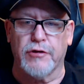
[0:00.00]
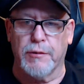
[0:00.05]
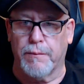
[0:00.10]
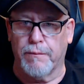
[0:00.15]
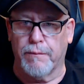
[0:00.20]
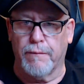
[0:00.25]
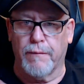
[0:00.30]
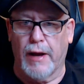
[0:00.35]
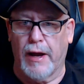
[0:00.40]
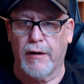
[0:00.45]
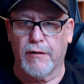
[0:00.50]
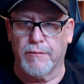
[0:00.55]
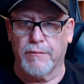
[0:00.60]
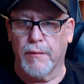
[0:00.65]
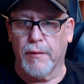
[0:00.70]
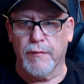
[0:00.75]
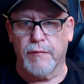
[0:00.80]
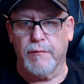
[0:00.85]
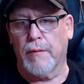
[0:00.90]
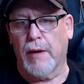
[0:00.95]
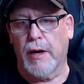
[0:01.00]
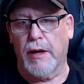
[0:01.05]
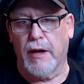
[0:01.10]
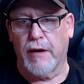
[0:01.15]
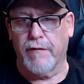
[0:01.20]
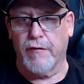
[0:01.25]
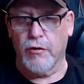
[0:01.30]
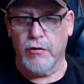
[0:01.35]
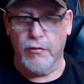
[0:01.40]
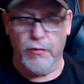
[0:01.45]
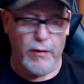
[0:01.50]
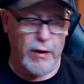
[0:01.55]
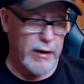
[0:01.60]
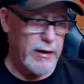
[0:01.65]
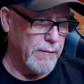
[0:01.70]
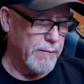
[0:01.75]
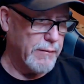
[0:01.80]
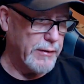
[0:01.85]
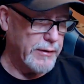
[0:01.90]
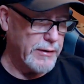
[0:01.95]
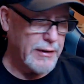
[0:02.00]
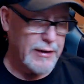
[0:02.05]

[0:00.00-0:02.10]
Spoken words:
I might not even know who I am, but